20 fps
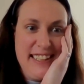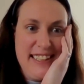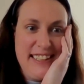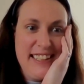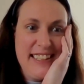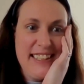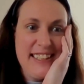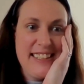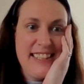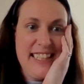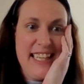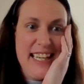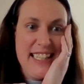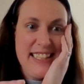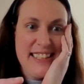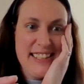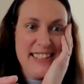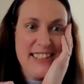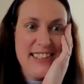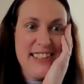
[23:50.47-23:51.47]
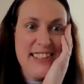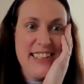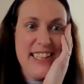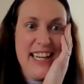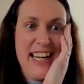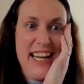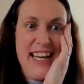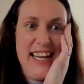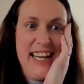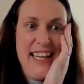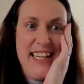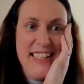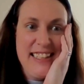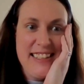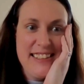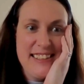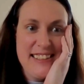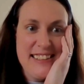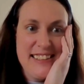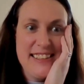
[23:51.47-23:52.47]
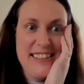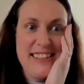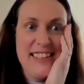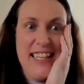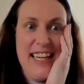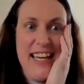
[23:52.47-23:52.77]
the assessor, and